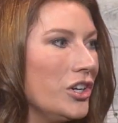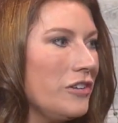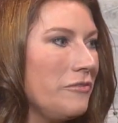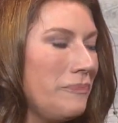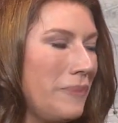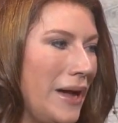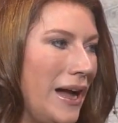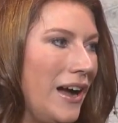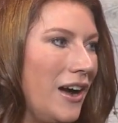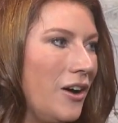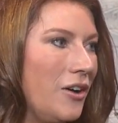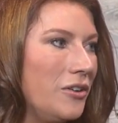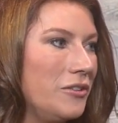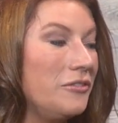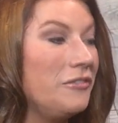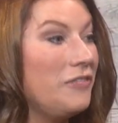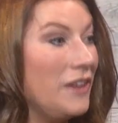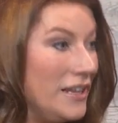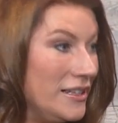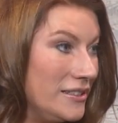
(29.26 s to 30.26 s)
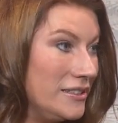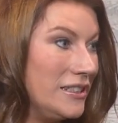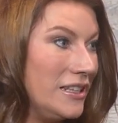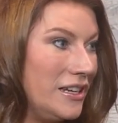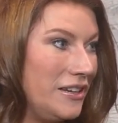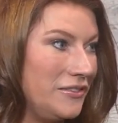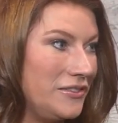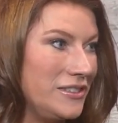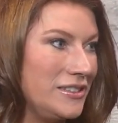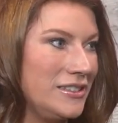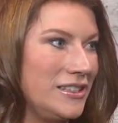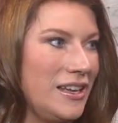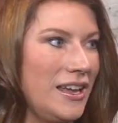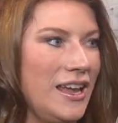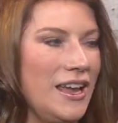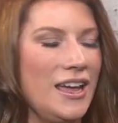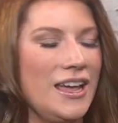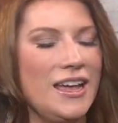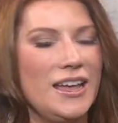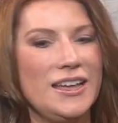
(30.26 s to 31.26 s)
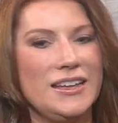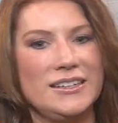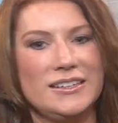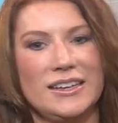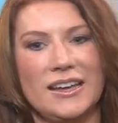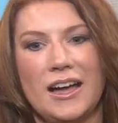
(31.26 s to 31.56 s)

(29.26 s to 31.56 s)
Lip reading: about facelifts, and